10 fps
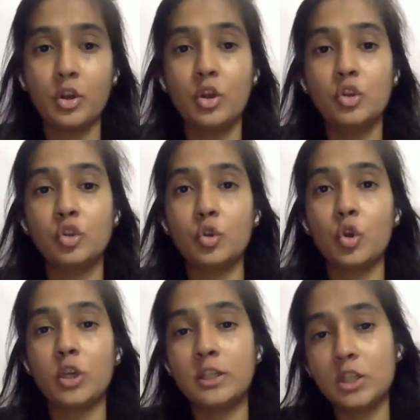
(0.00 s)
So your
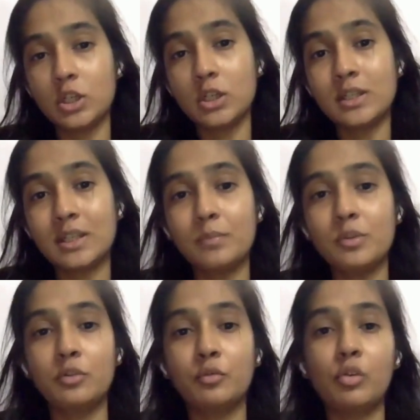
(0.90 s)
initial steps
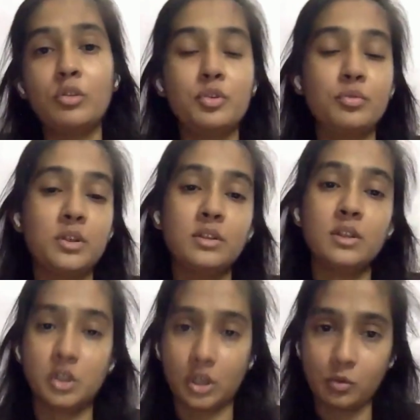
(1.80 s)
involved using the
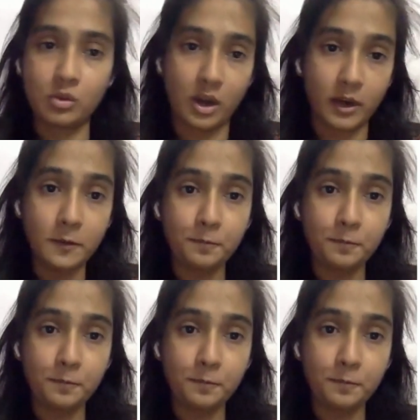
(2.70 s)
Jellow card.